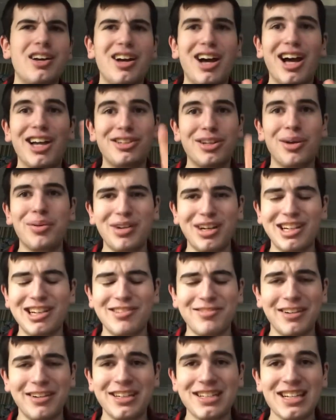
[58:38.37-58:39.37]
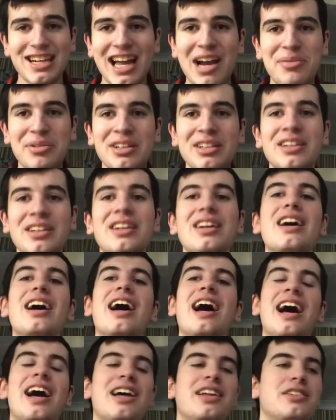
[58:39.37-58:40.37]
I don't want it to reach an hour,
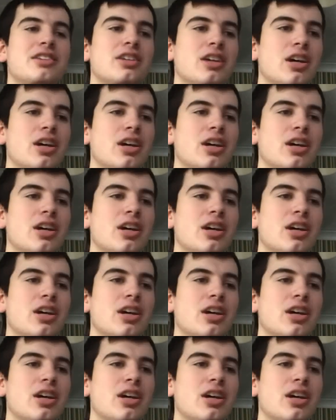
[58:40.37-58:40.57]
and